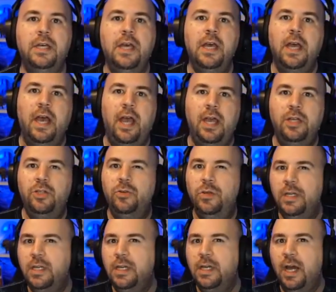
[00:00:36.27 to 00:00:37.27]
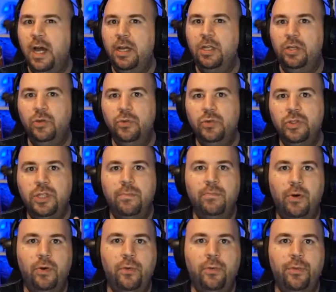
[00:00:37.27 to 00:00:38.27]
and you need to kind of use them
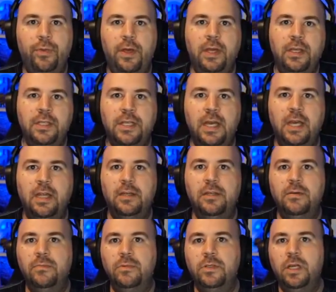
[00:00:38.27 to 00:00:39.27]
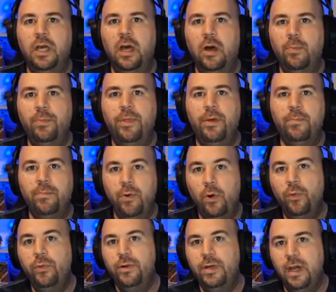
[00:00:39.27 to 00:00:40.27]
both in tandem to help them
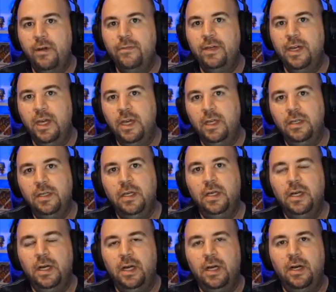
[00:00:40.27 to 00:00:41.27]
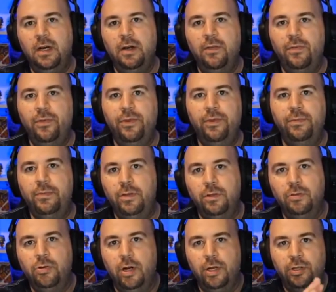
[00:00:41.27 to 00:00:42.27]
both navigate the
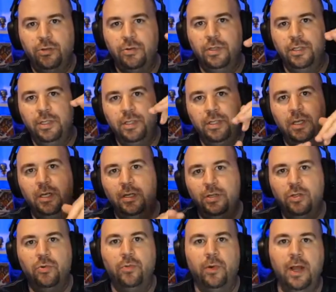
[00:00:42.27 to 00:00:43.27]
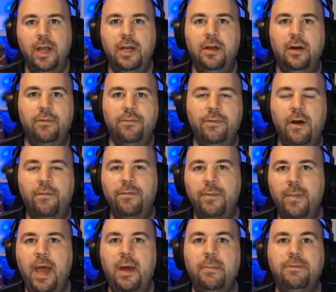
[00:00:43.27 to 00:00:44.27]
treacherous terrain of the
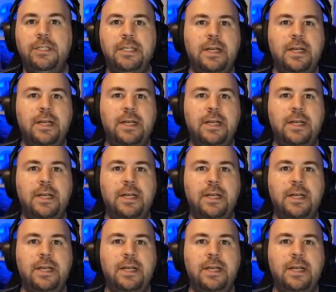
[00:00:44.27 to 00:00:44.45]
maps.